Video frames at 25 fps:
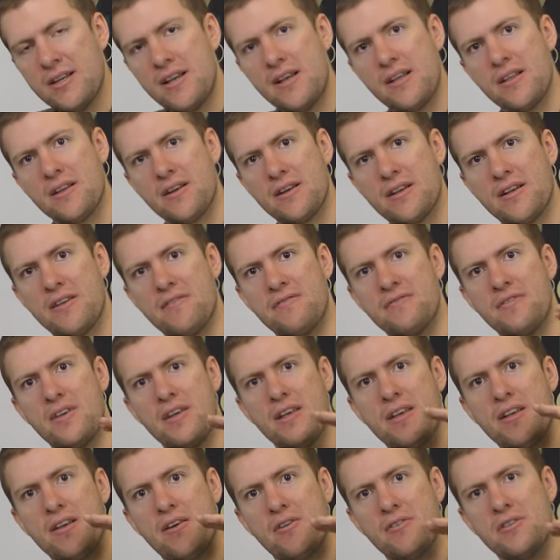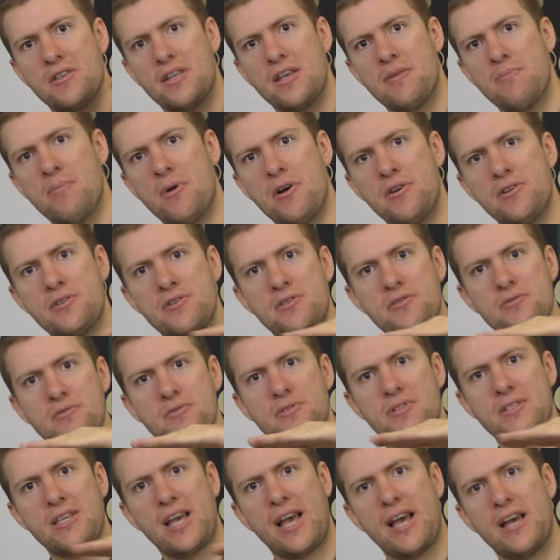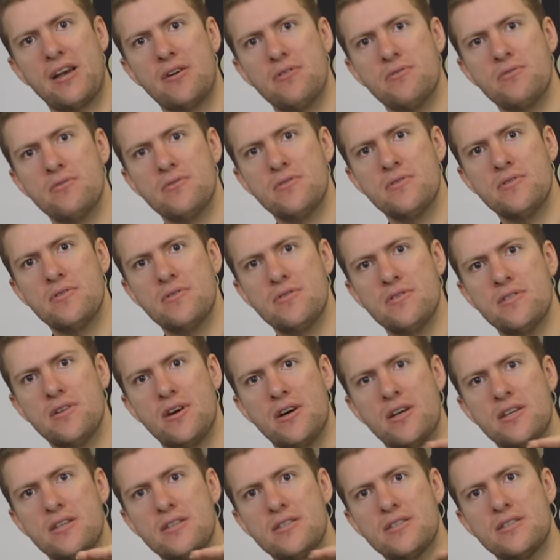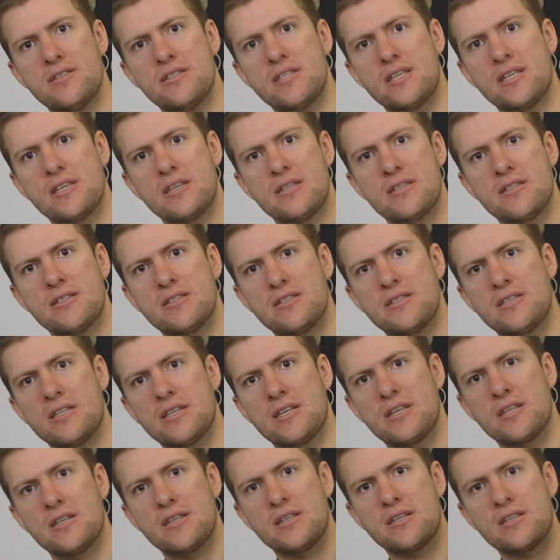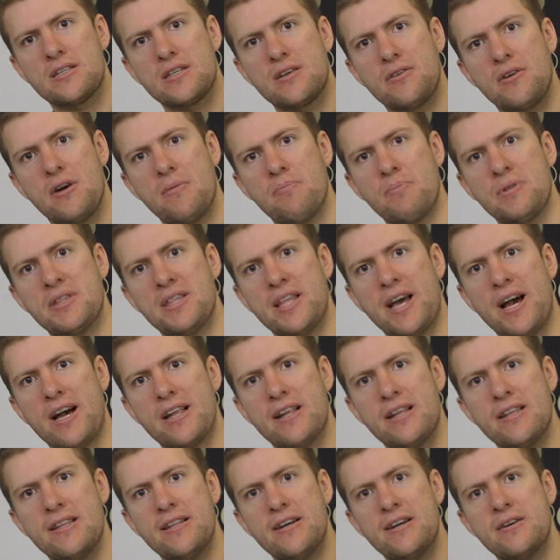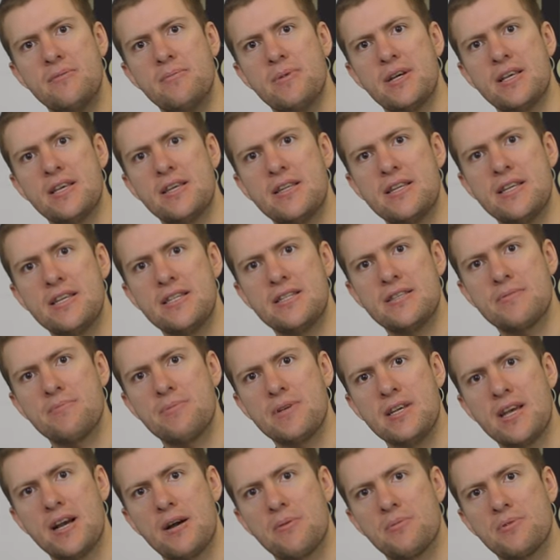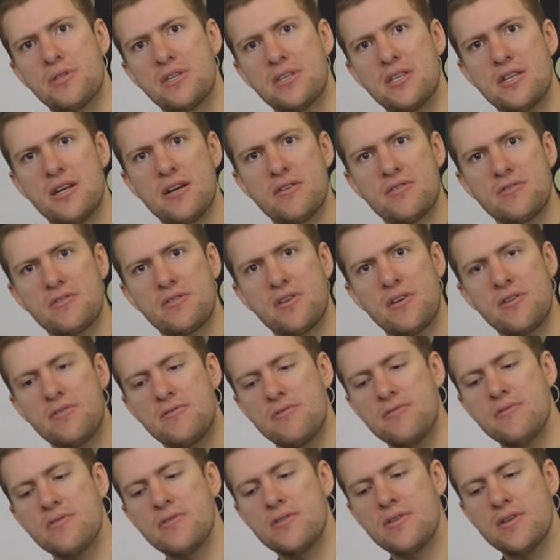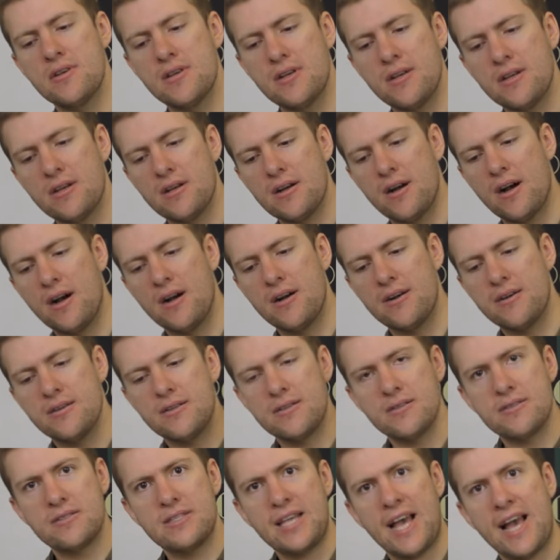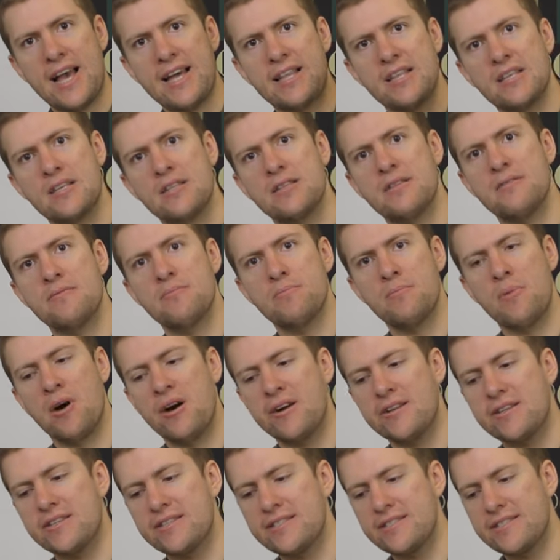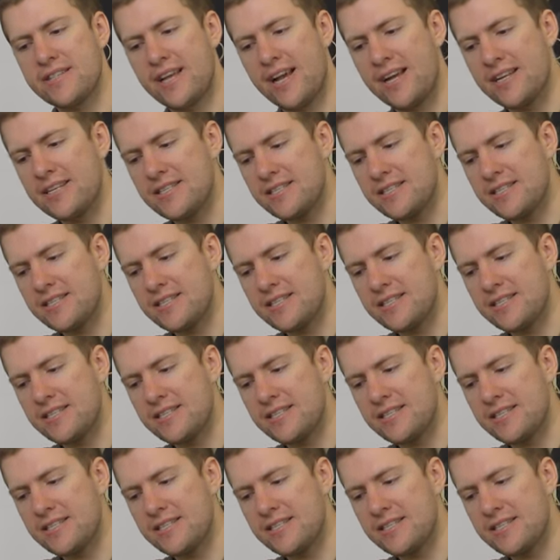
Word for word: Like if on the emotional scale, like she could she could just go up and down a little bit. You need to be able to, you know, go ten and minus ten.